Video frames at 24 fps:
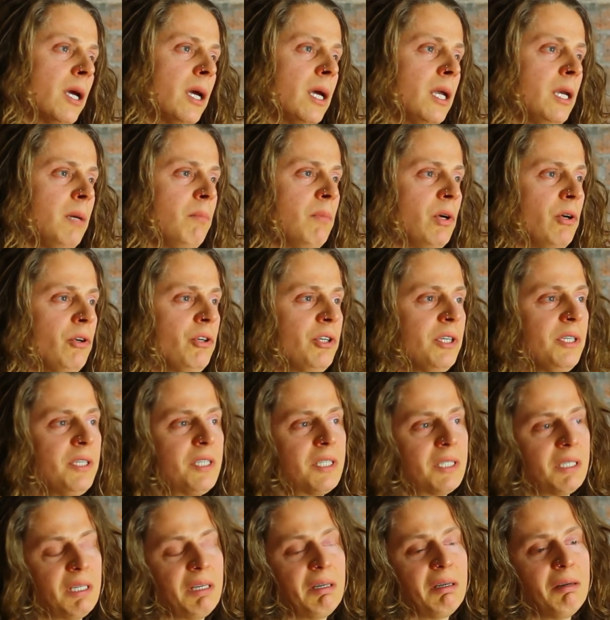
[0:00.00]
an
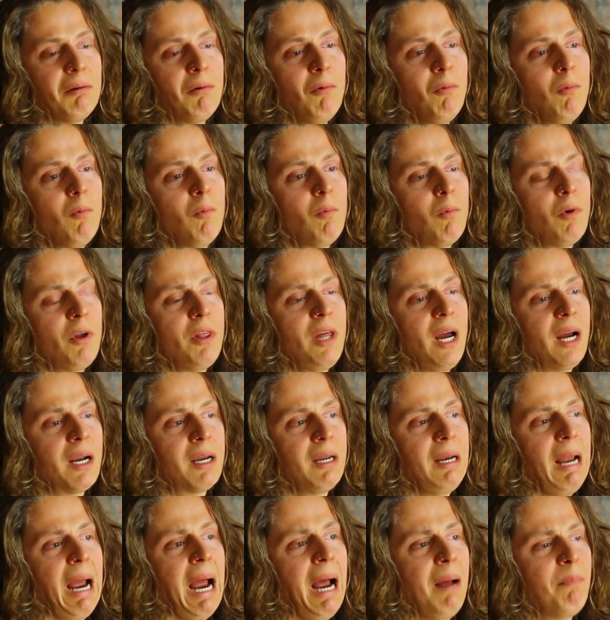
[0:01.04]
emergency where that
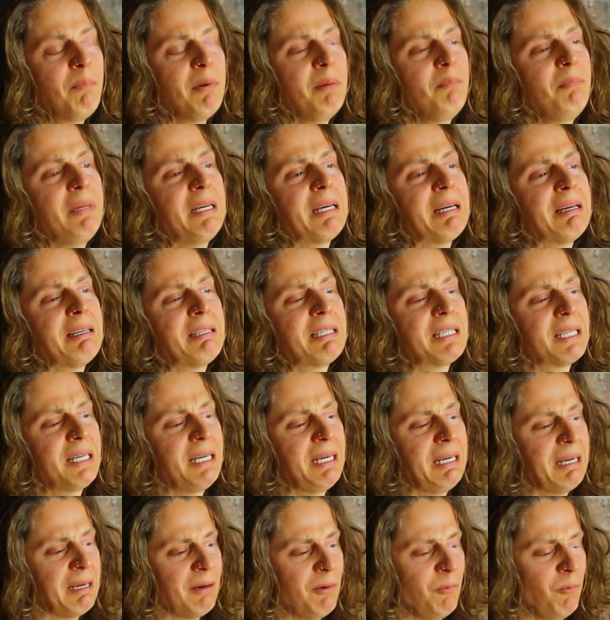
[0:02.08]
could happen, because
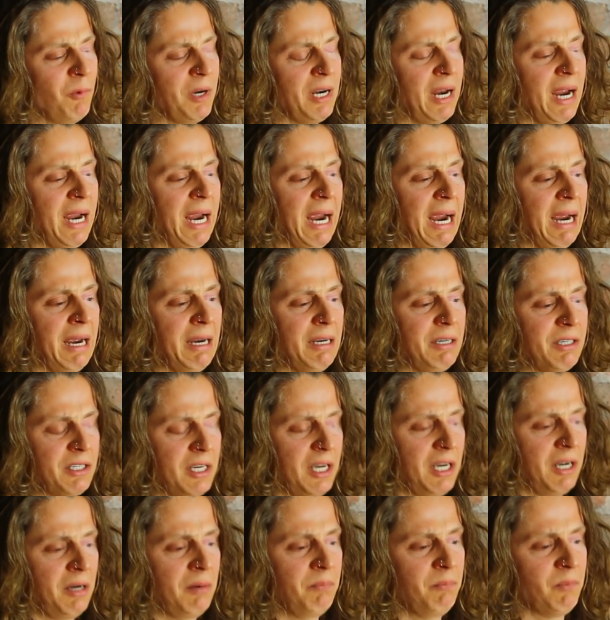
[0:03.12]
like when I had
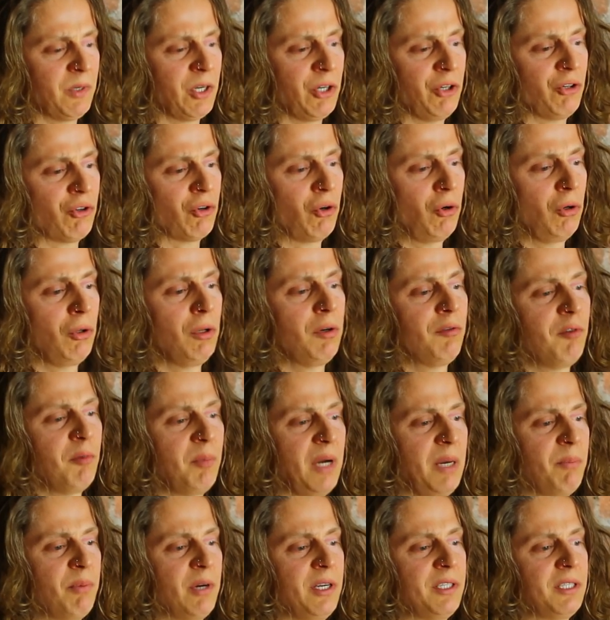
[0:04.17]
control over
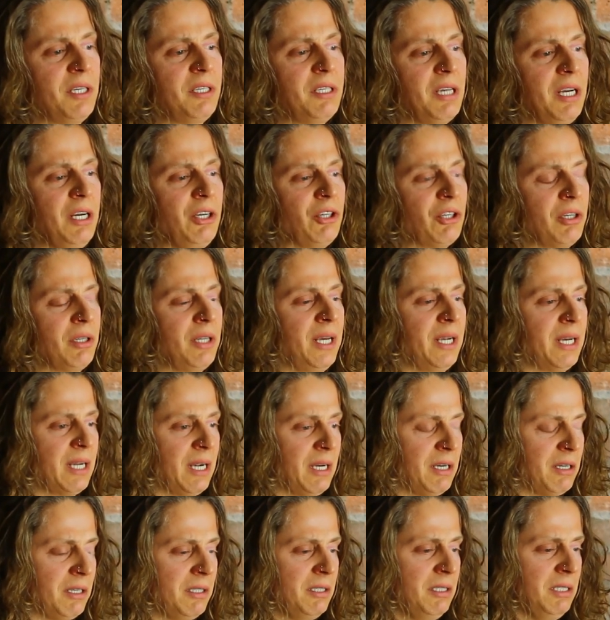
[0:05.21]
my presentation, like I
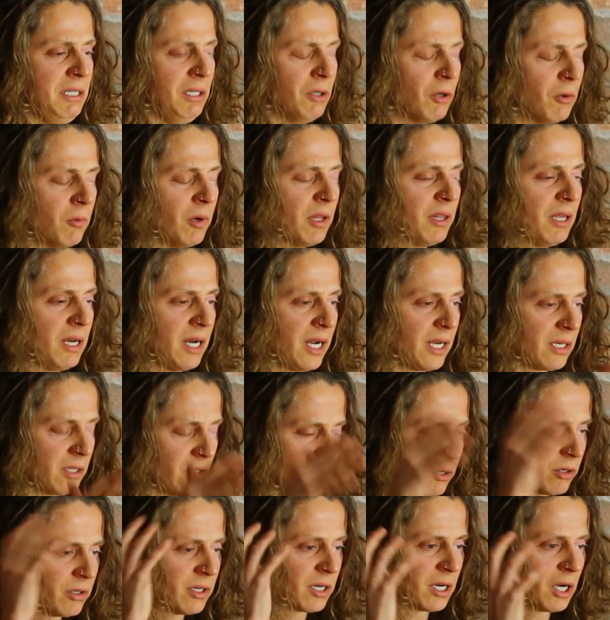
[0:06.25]
could deal with it, I
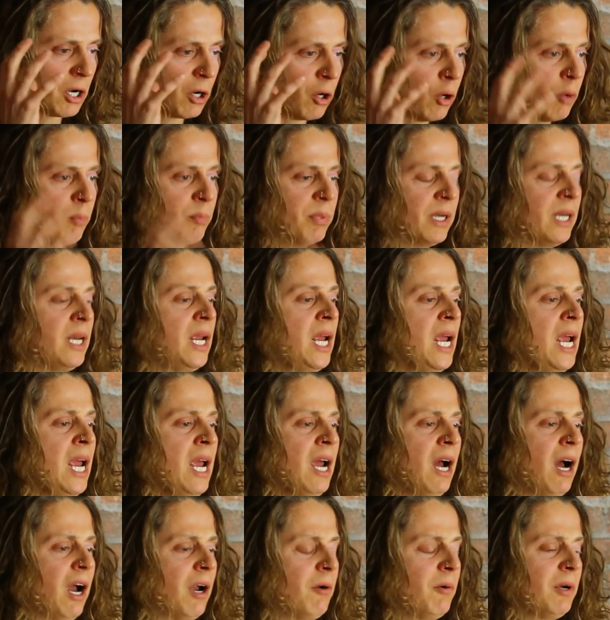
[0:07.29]
learned to cope, but
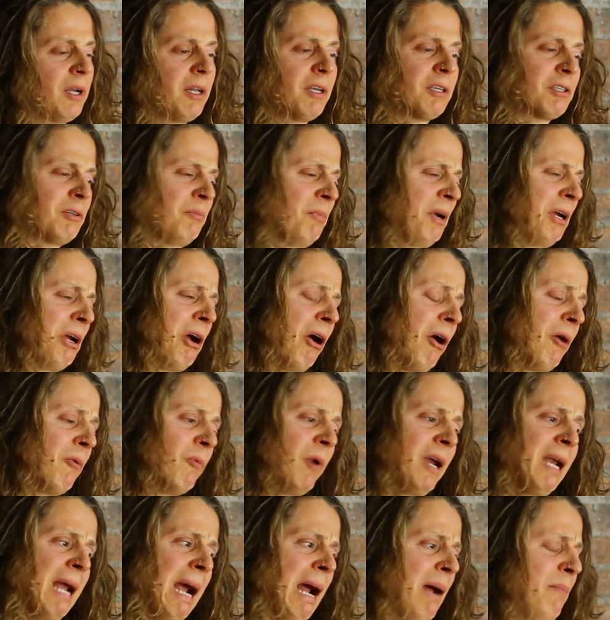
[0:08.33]
I realized, oh my God,
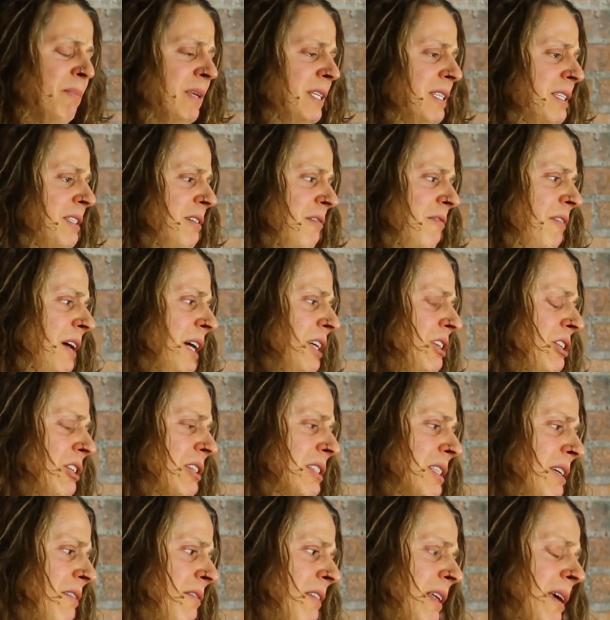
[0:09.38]
what happens if I
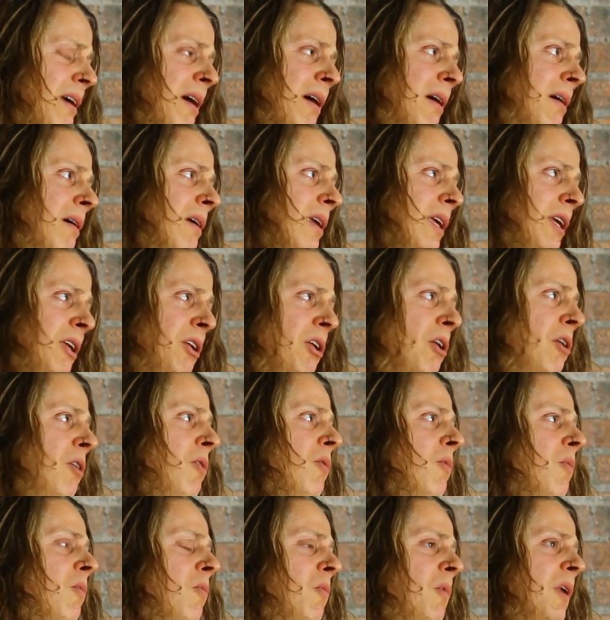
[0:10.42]
just, if, you
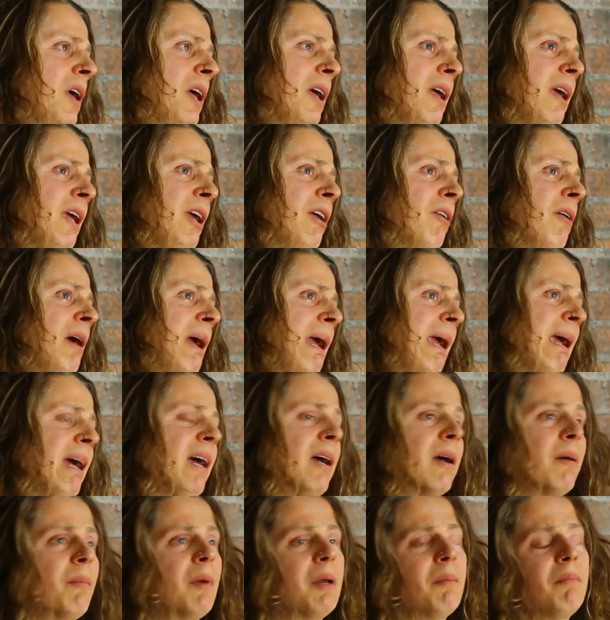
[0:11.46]
know, here I
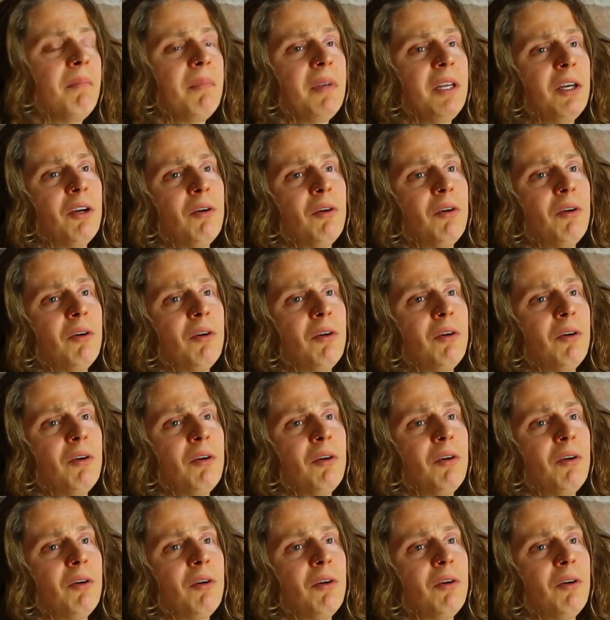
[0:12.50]
am, I'm, you